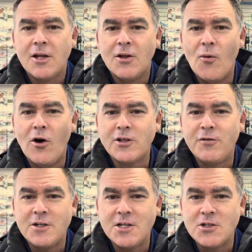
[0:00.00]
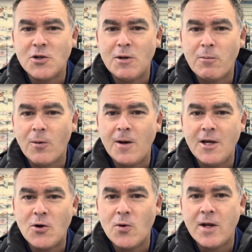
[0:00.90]
The wash fishing should be
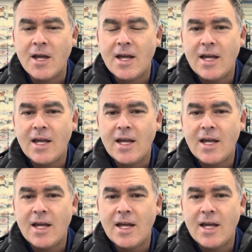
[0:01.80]
pretty good